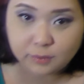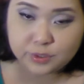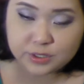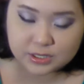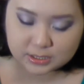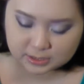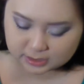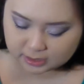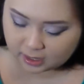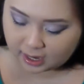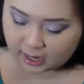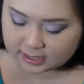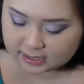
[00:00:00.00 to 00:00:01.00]
which is a
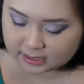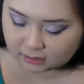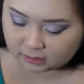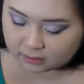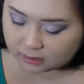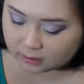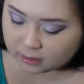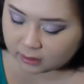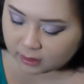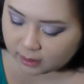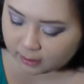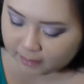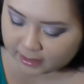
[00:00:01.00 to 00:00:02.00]
high seller,
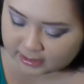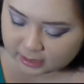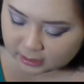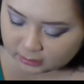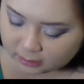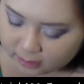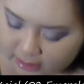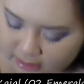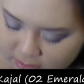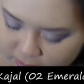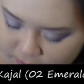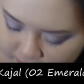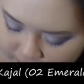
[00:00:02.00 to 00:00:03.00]
bestseller, it's
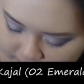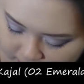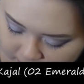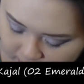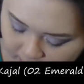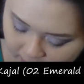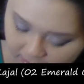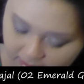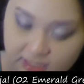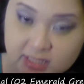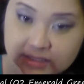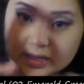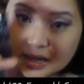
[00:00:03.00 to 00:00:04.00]
also the
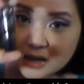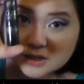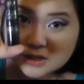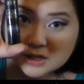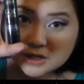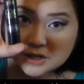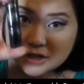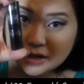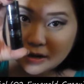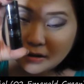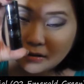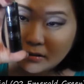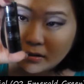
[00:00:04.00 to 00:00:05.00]
Intense
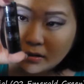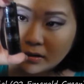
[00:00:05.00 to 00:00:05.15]
Kajal